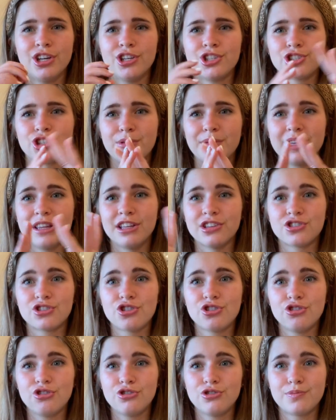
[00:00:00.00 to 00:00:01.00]
showed me
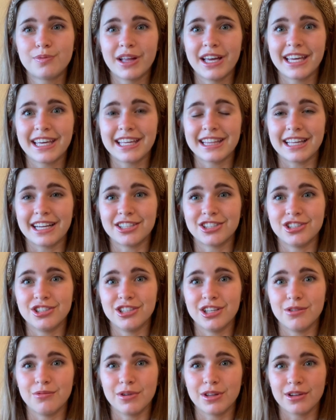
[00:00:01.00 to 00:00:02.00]
this huge blanket that she
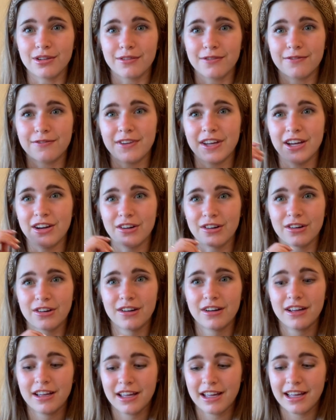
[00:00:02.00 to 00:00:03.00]
did with her
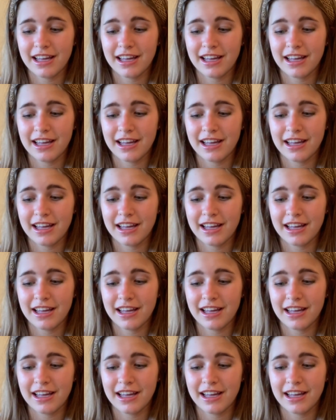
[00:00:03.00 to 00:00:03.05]
finger